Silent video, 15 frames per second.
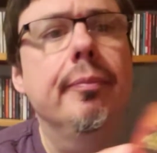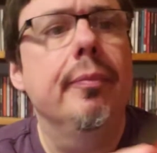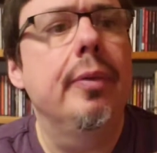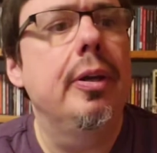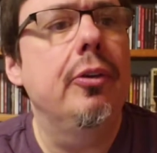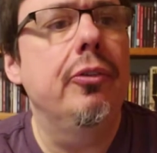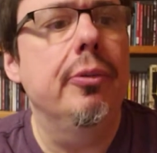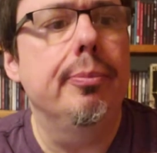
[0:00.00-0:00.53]

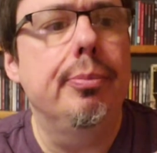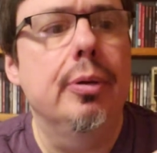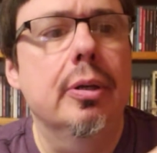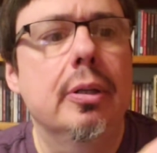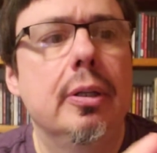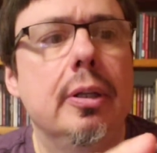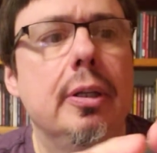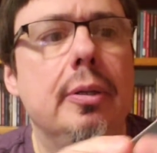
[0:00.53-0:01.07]
here's the
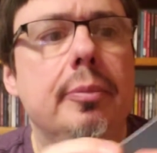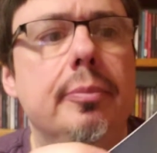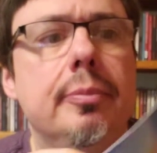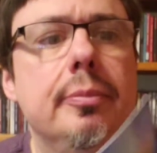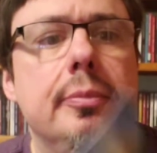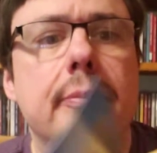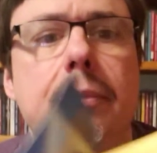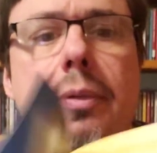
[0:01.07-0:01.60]
booklet,
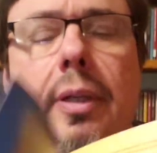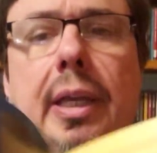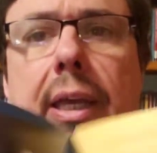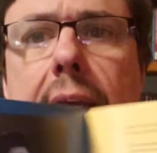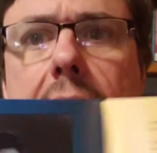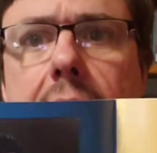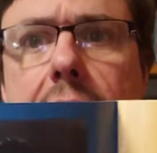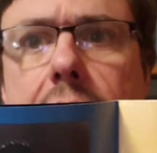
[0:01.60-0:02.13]

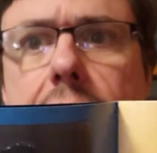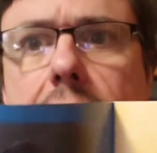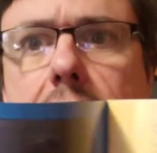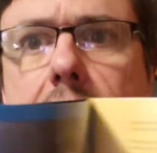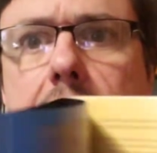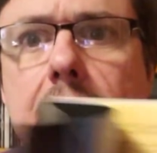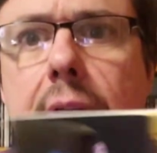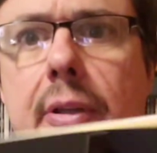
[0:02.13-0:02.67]
and
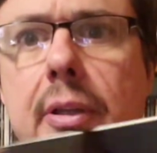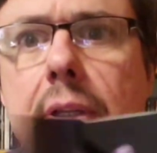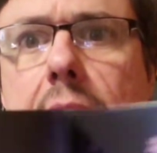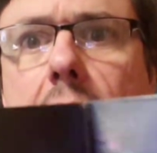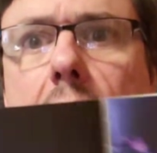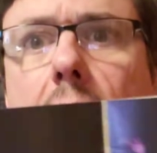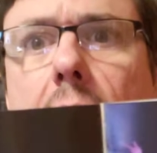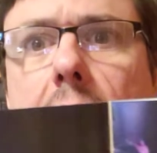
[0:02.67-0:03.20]

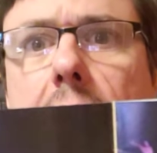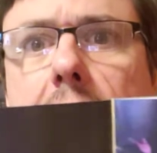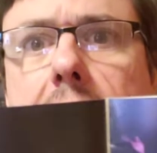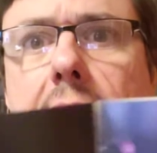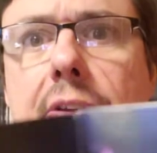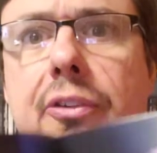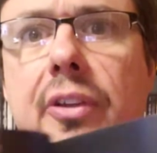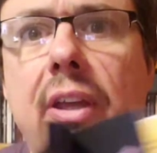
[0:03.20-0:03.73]
like
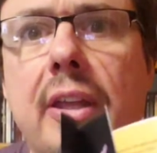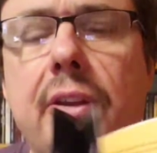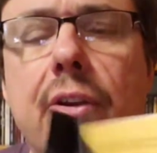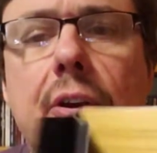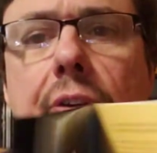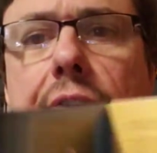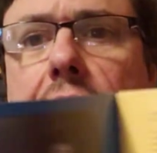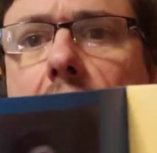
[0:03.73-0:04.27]
I say,
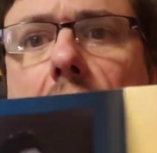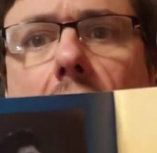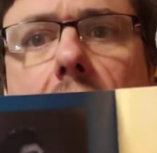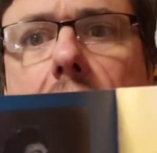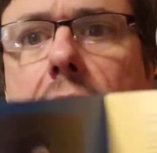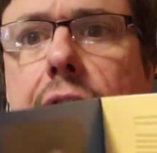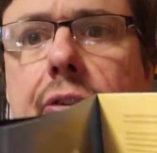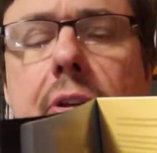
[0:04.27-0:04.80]
they're all
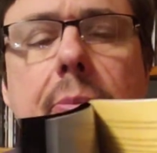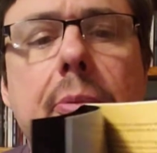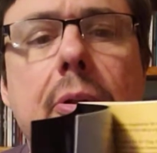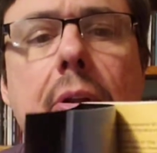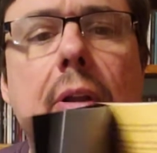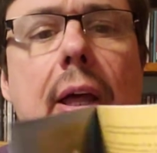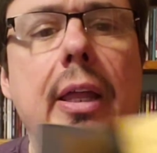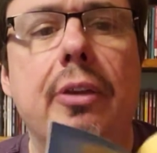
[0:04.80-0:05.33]

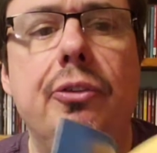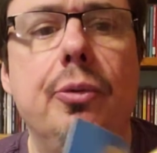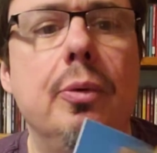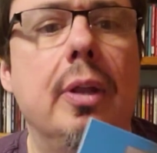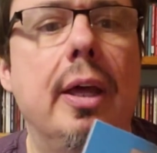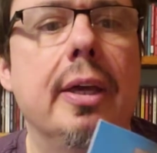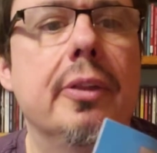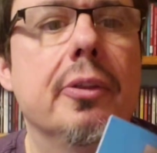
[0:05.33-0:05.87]
listenable. I do
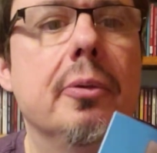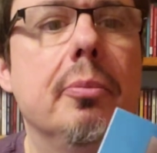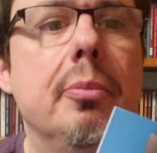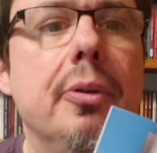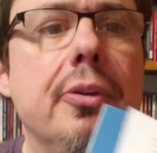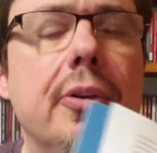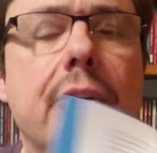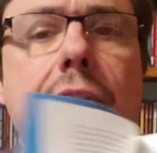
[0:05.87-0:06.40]
like them,
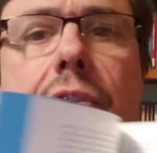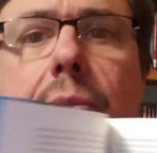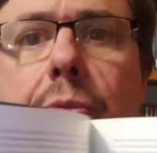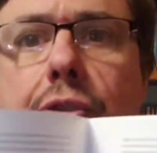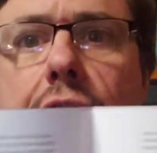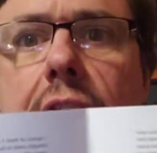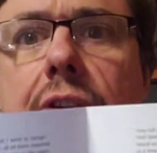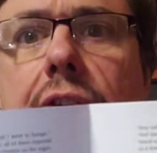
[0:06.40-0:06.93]
but there's some
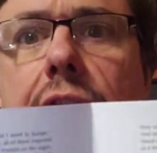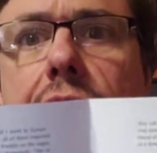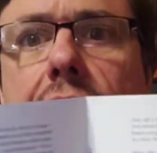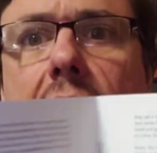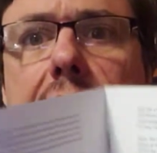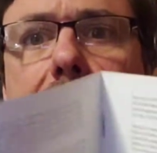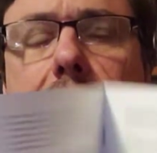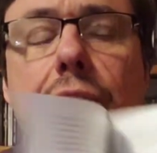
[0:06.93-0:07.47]
cheesy
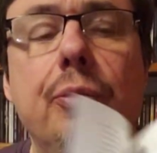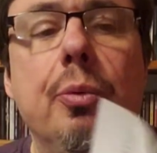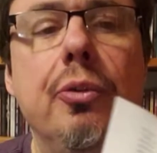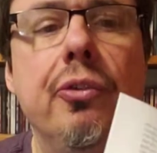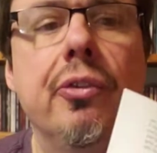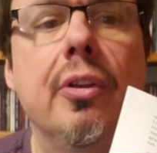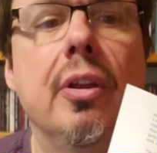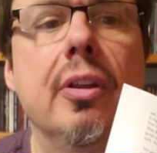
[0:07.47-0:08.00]
stuff. This
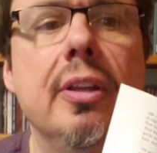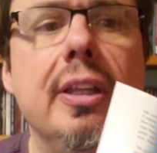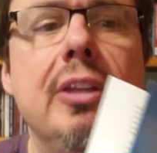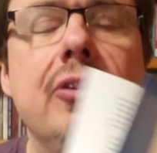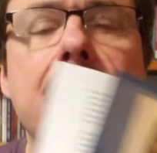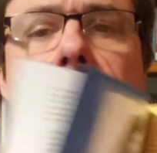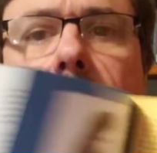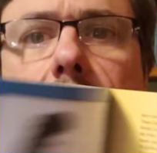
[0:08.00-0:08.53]
one's the
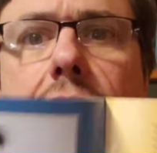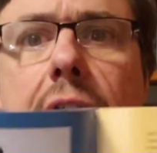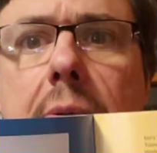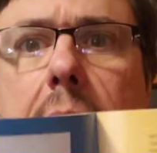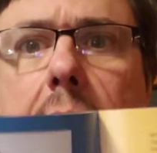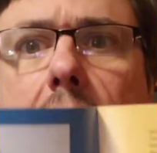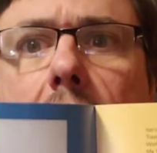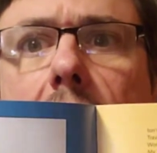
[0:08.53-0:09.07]
least
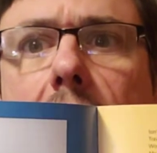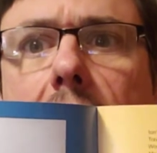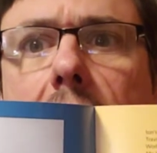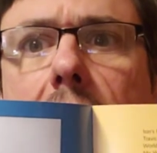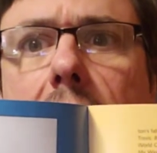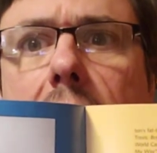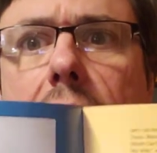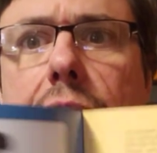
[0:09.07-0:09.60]
listenable.
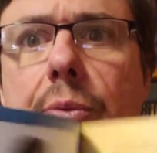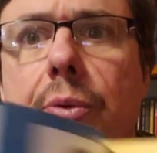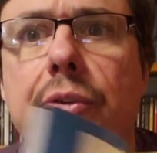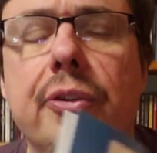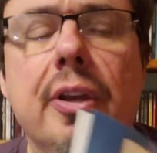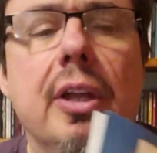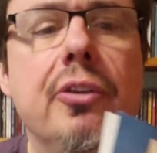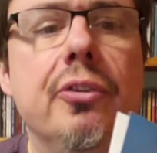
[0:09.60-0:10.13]
This one's
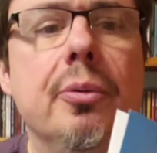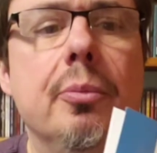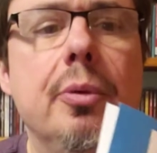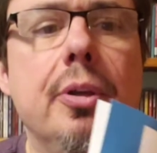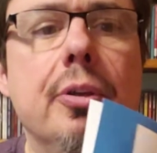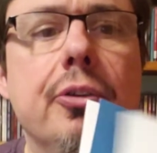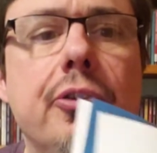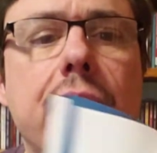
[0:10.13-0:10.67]
got some
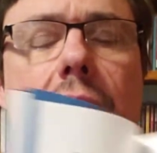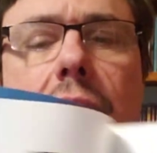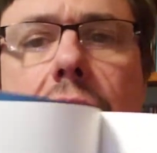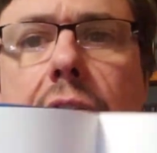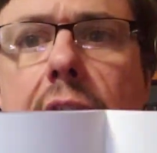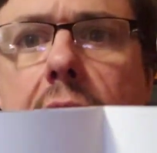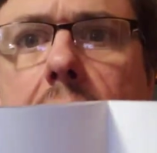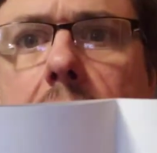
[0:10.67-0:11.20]
real
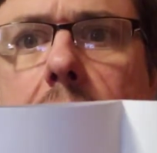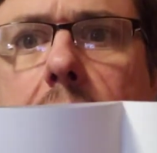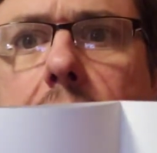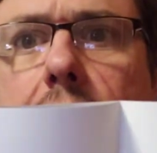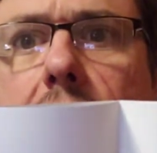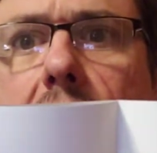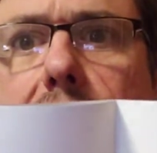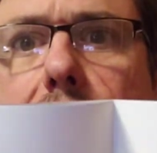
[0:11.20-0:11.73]
cheesy
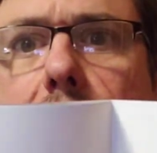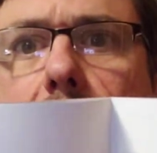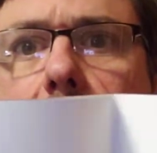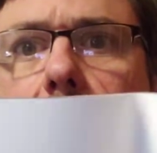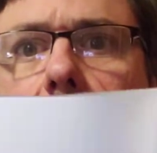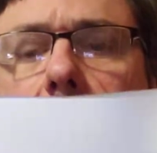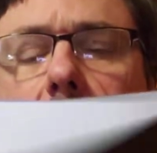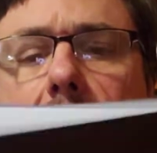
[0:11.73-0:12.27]
stuff on
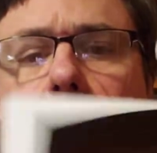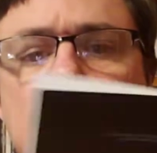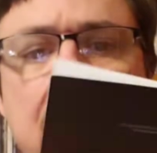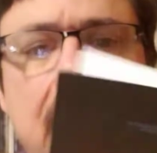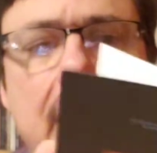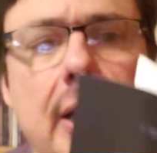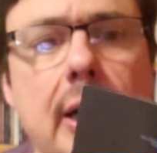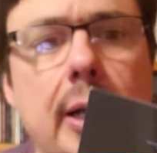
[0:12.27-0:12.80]
it.
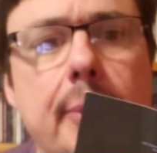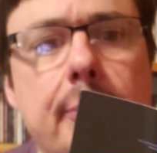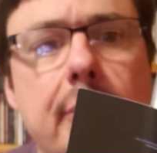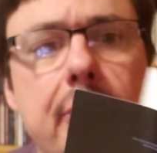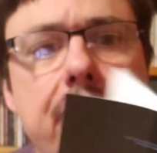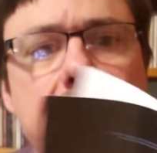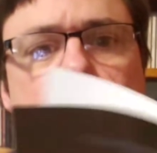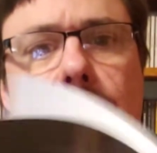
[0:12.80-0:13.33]

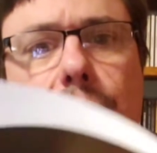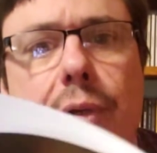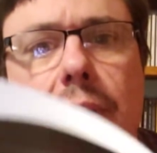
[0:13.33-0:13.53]
Let's see if we